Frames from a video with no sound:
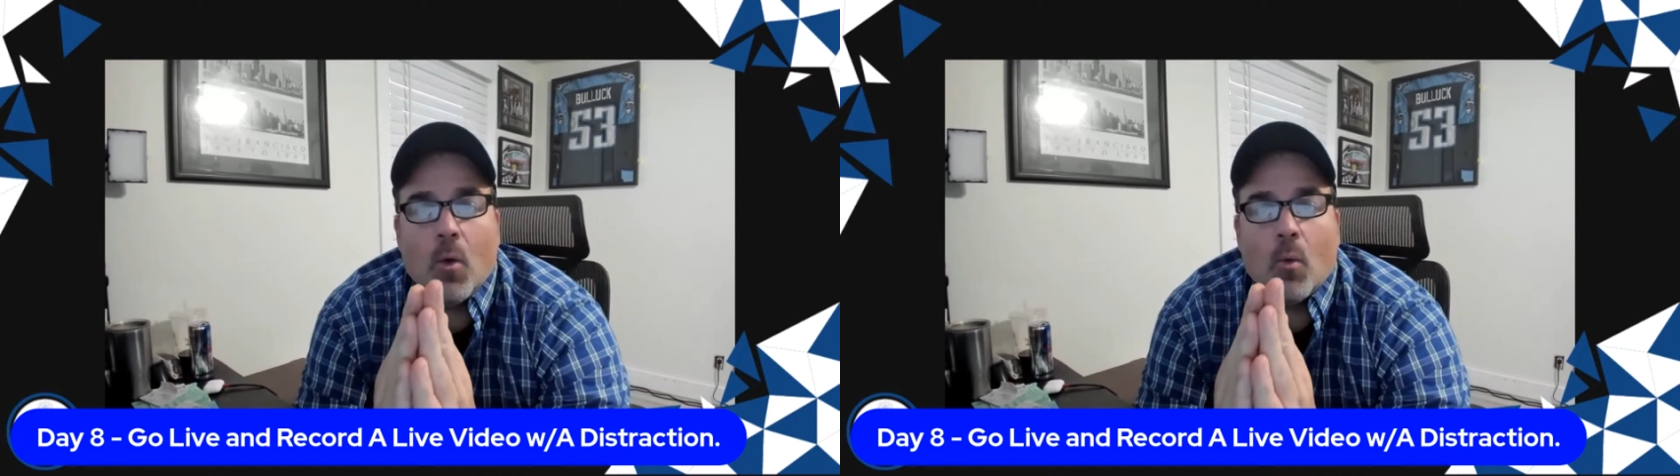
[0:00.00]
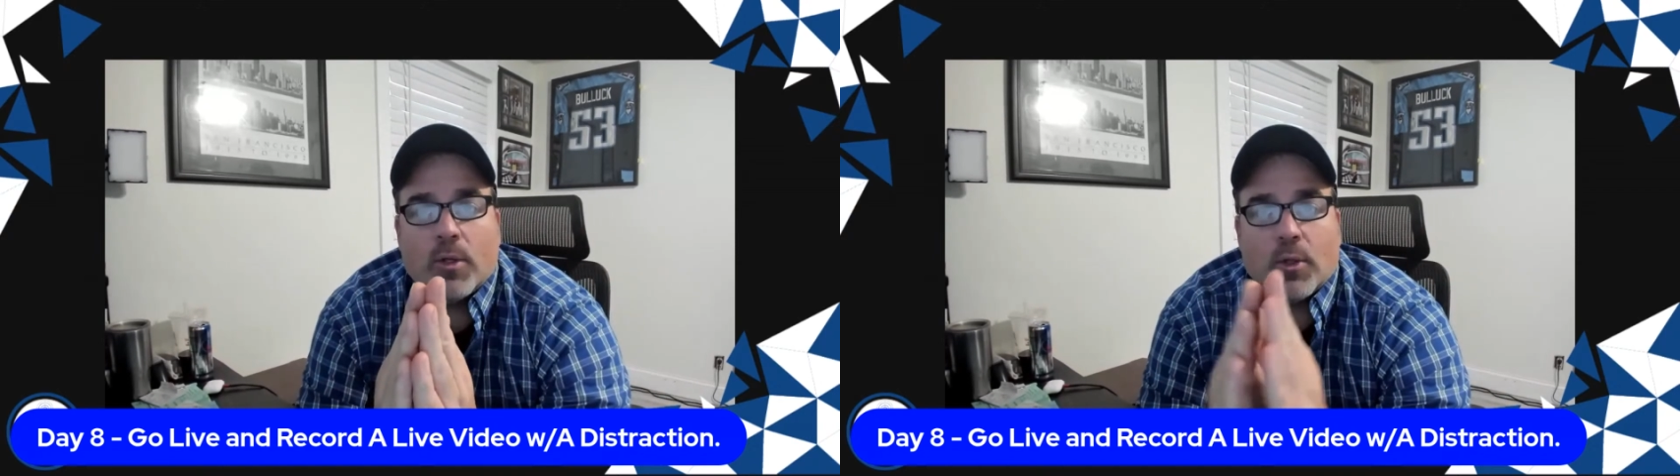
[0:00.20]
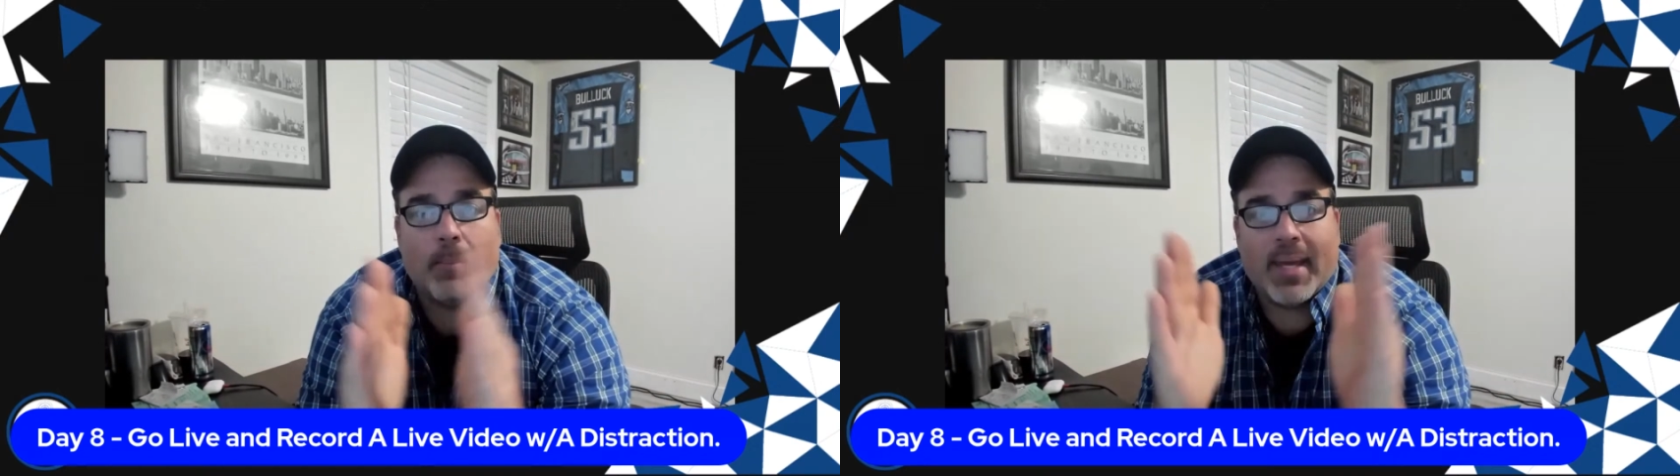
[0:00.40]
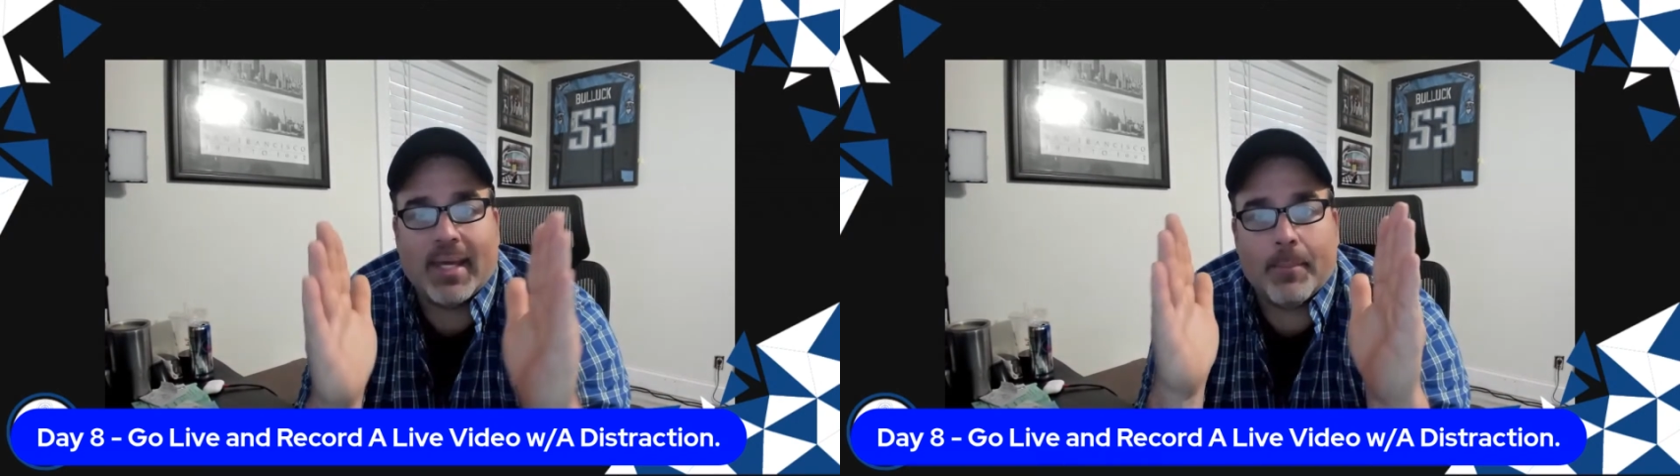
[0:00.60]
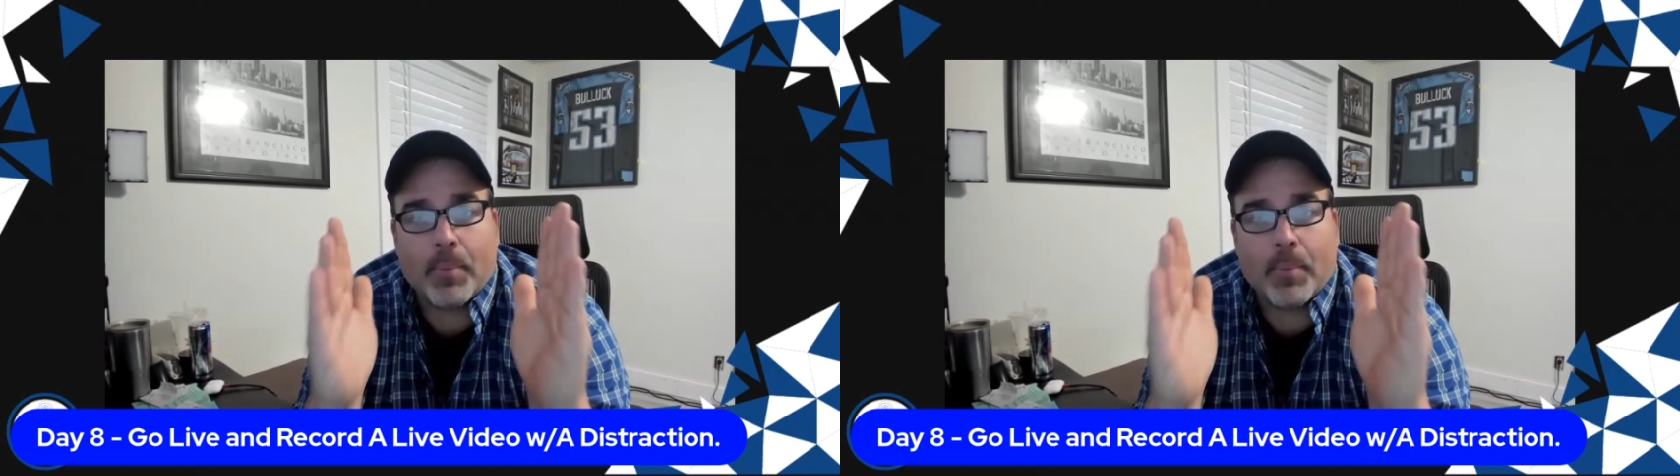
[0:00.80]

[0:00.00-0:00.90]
which will make it